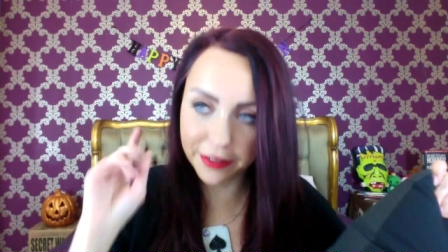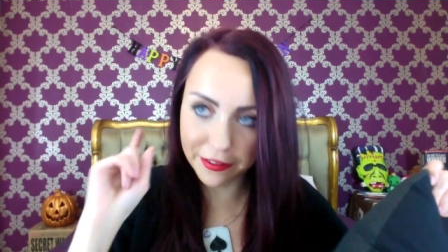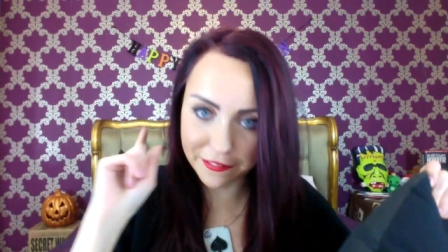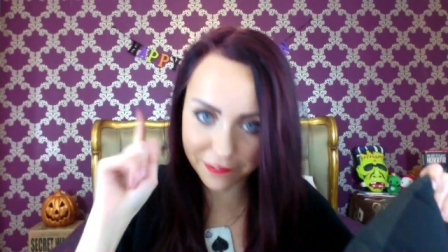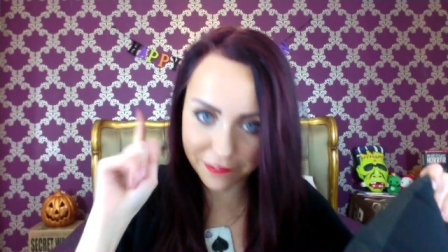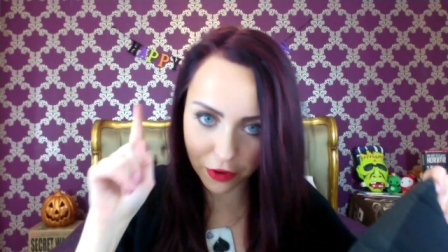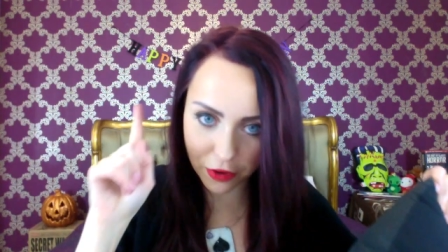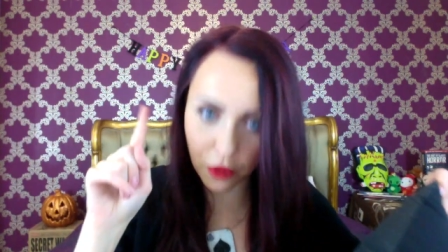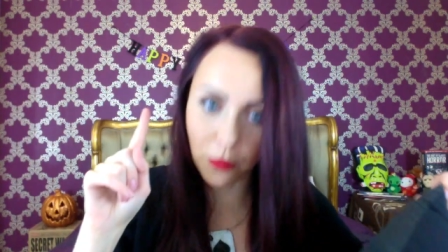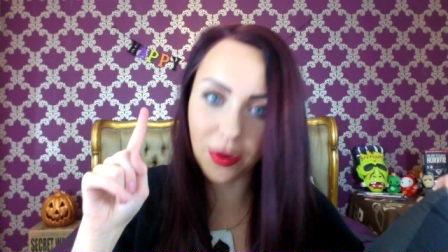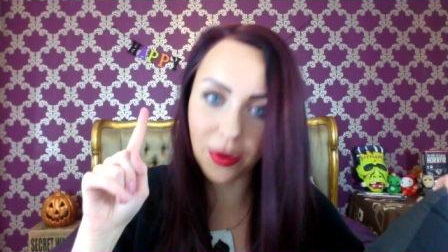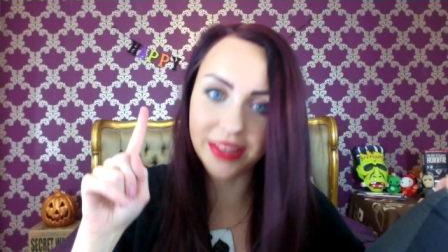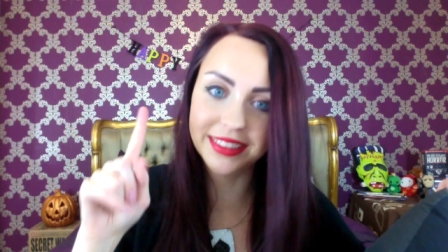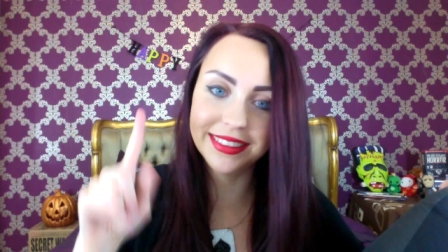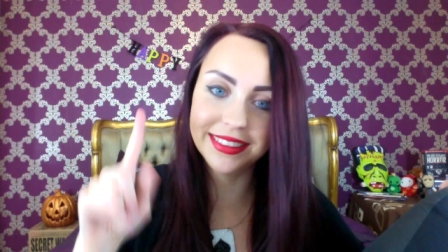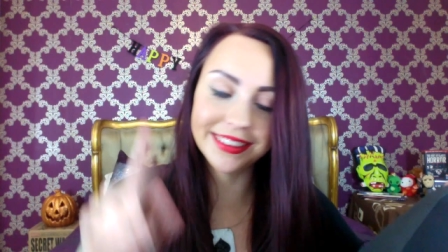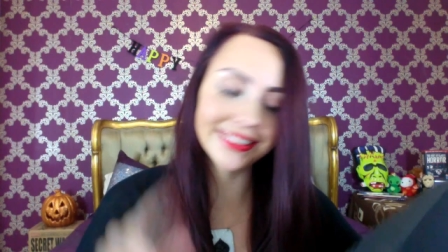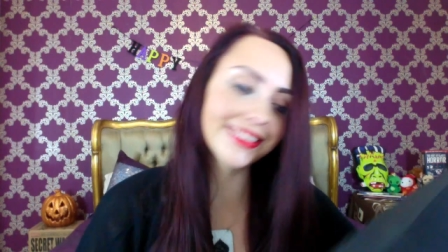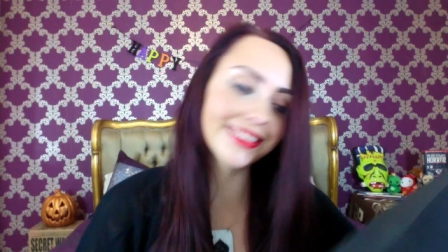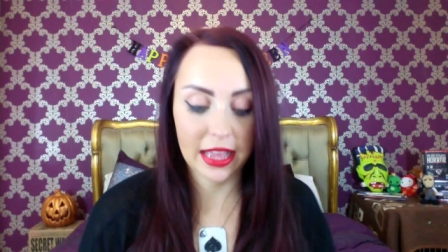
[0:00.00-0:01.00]
for
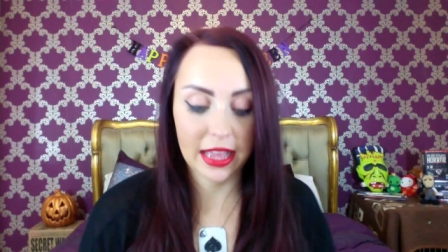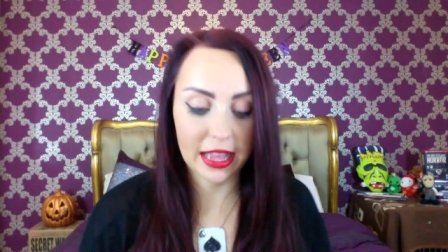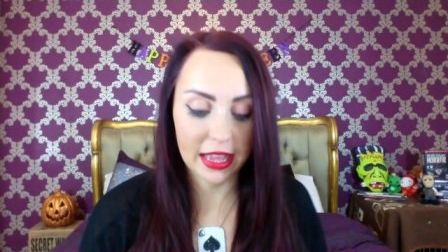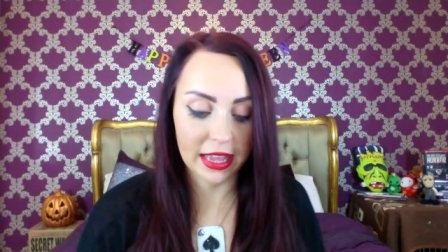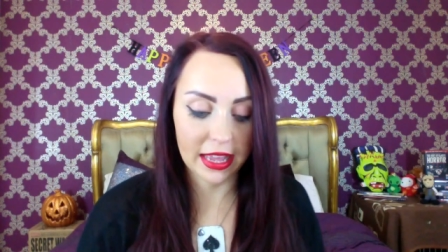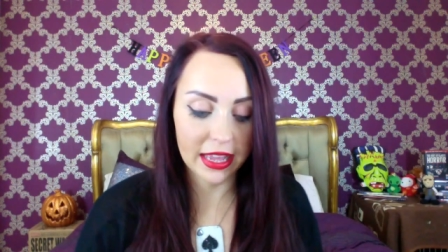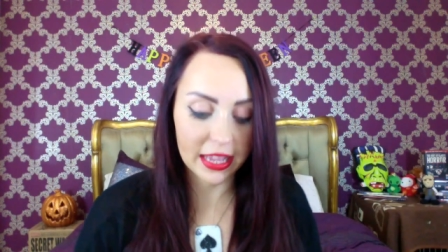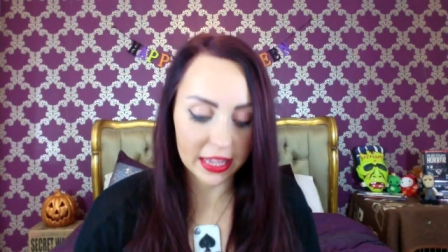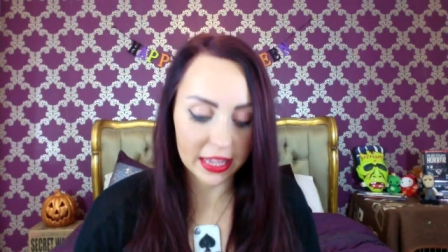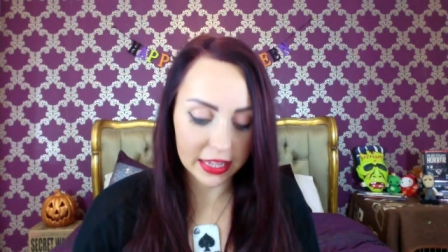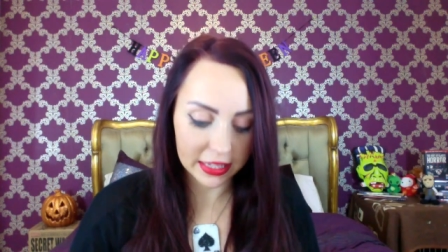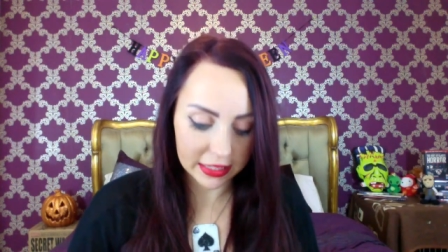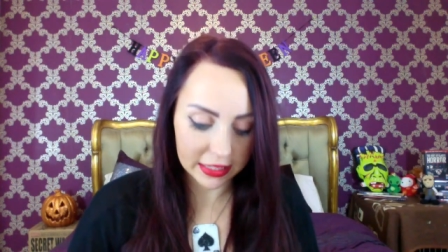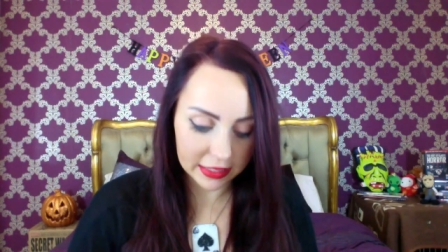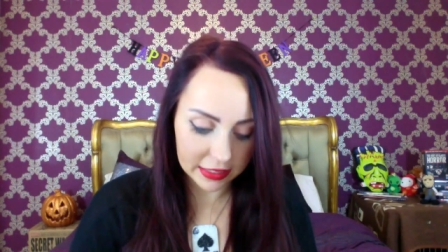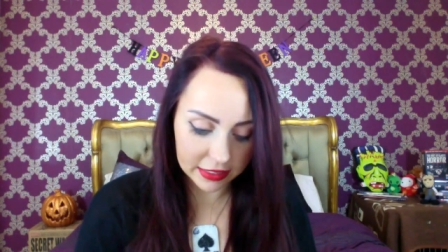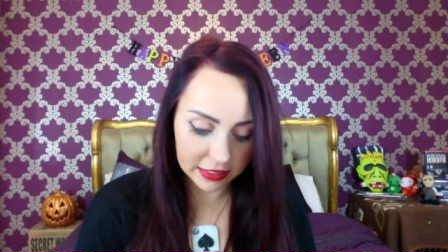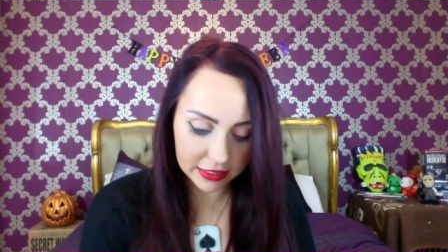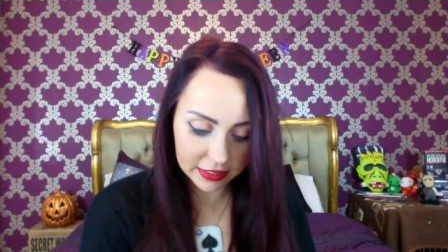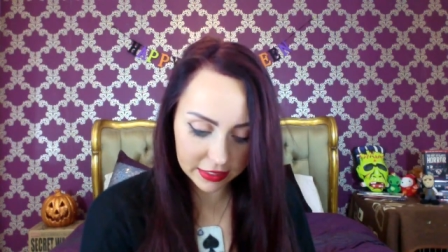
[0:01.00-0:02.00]
once
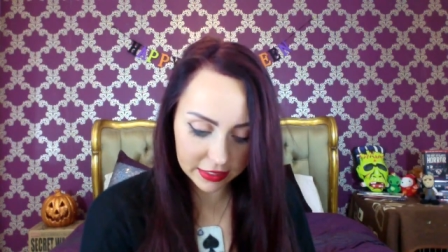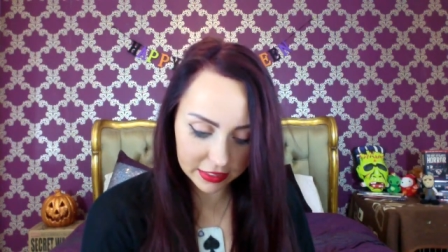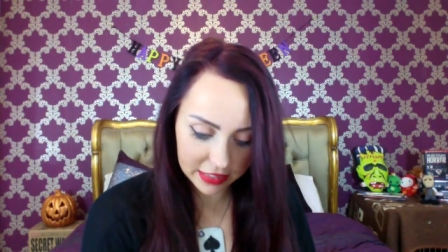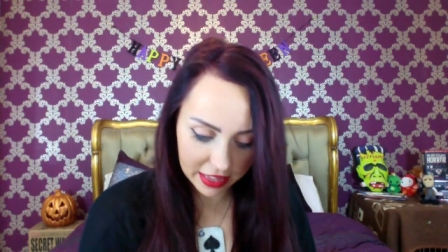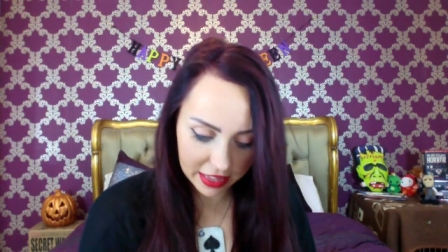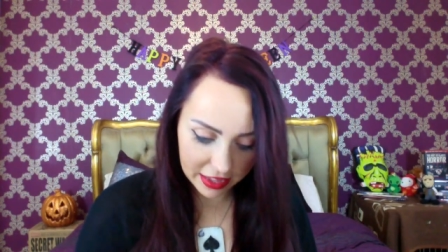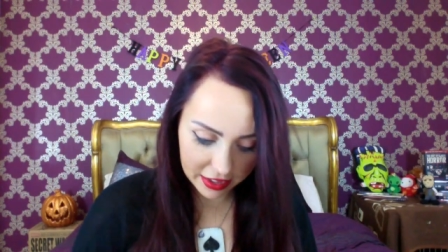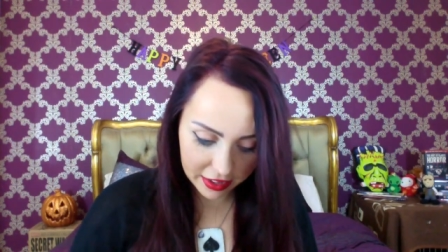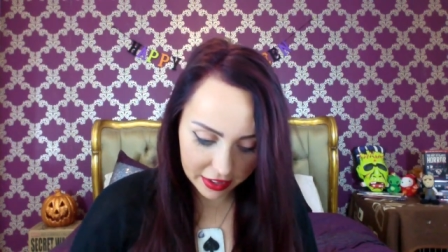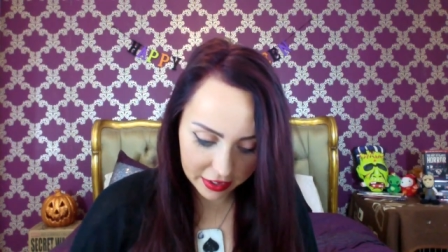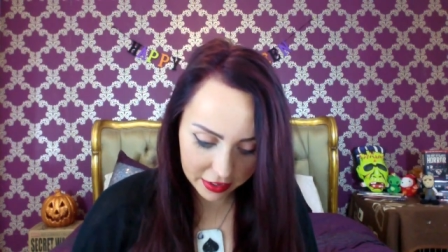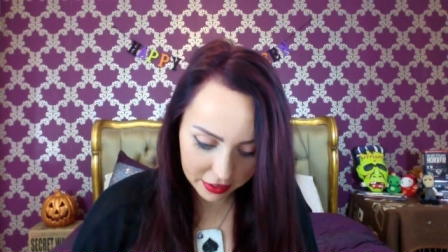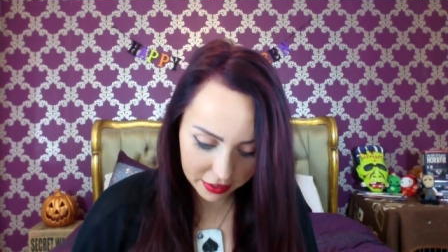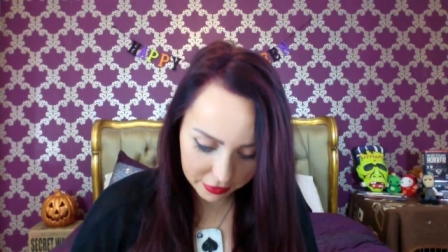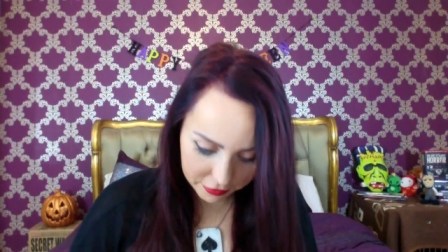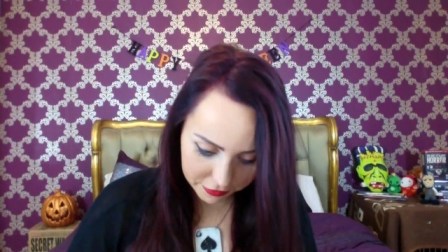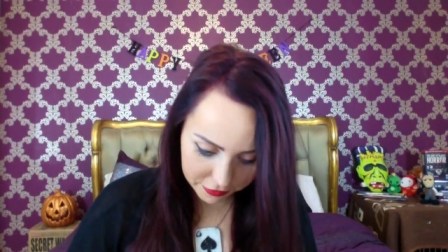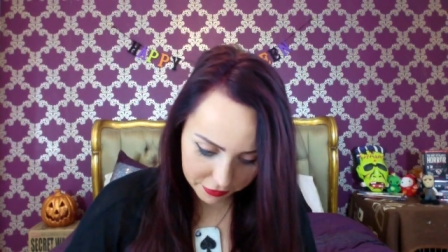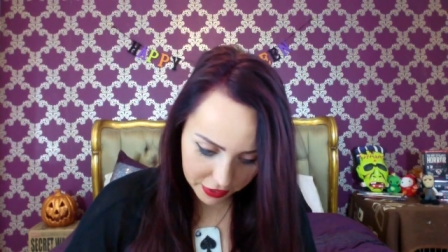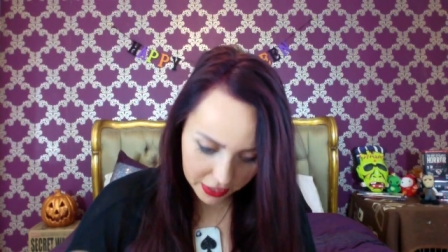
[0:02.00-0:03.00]
and then
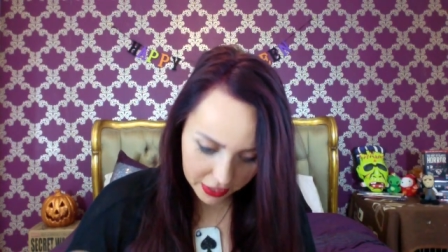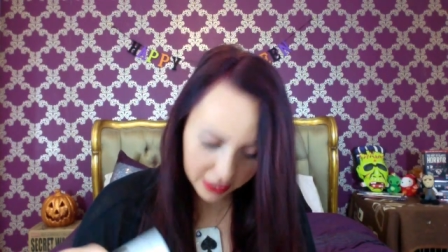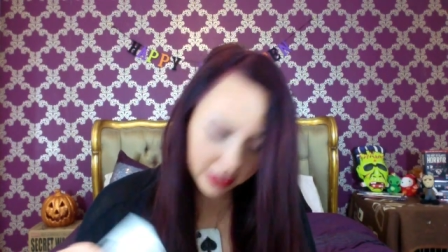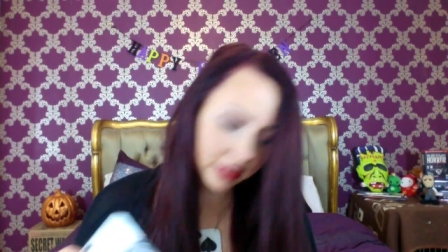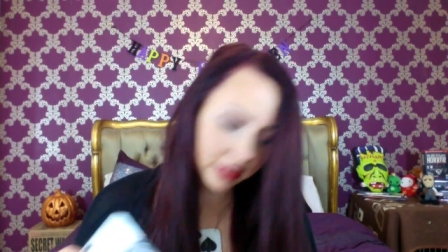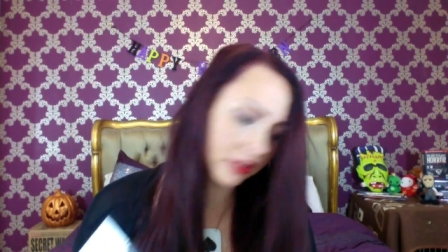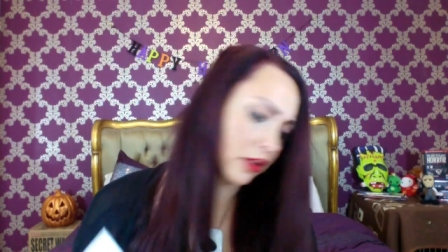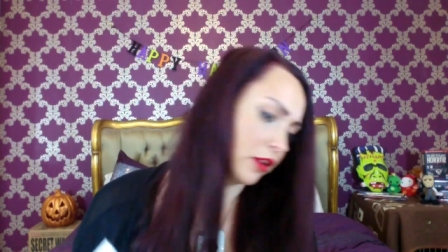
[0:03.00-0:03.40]
finally,